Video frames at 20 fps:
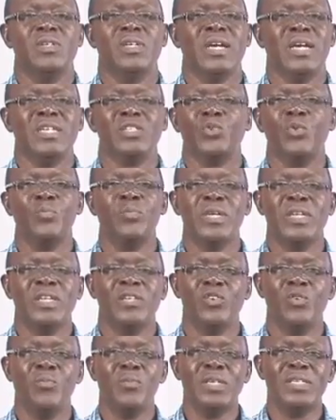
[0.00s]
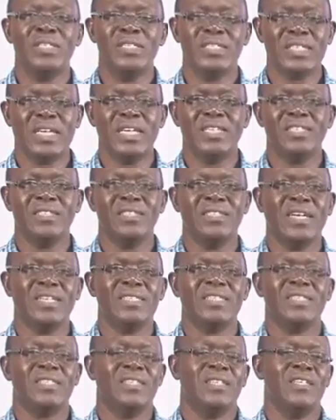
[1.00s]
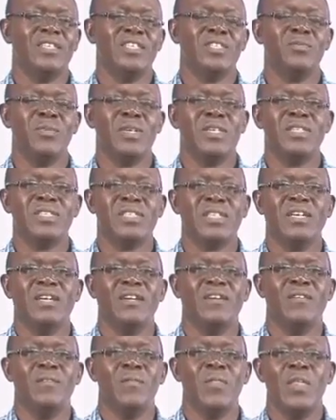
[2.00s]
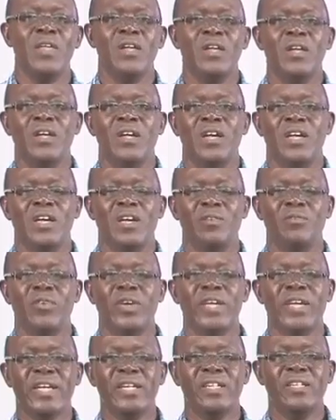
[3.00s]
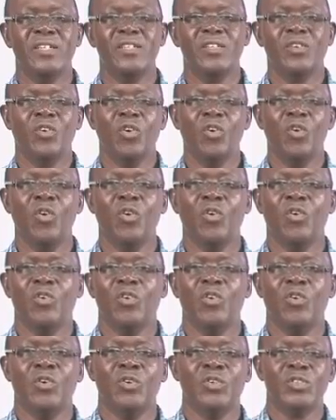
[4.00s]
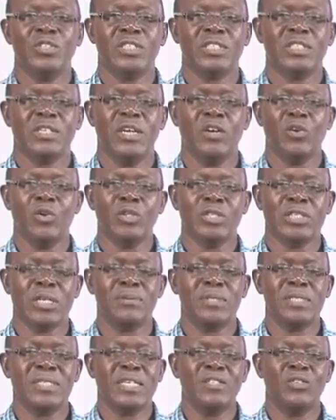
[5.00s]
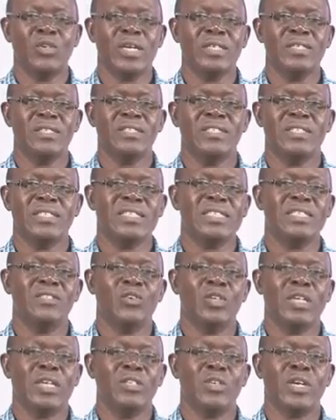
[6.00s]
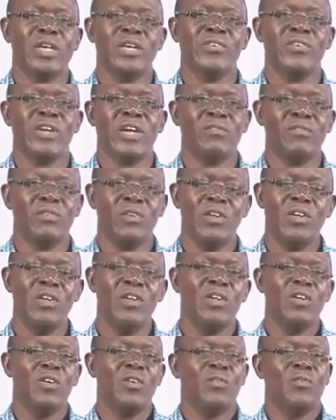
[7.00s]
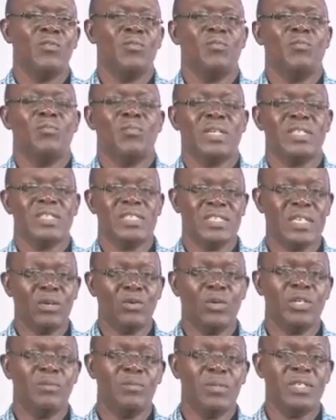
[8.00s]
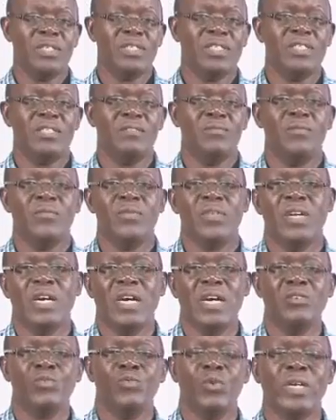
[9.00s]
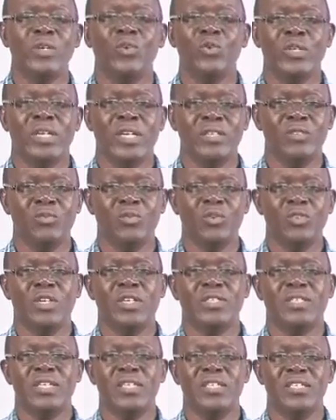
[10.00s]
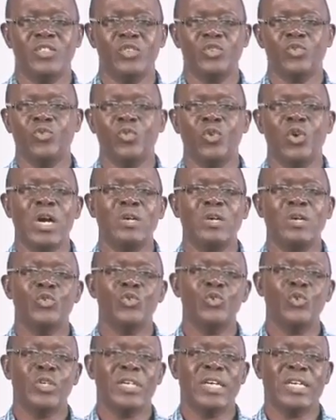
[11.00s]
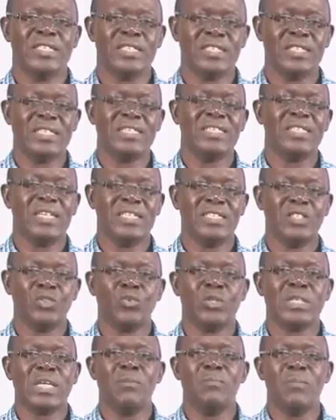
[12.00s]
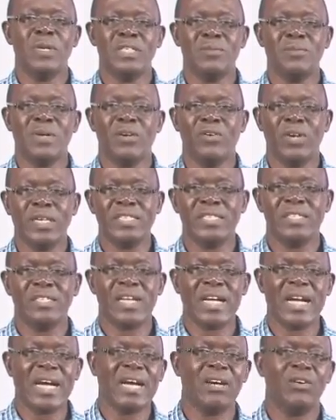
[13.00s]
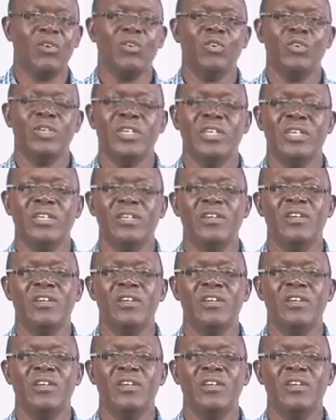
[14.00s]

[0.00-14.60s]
It has no meaning. You may decide that it means a vehicle or a contraption that you can sit in or that you can drive. But is that what it means? How do I know that what you are saying is true? Or how do you know that that is what I meant by writing car on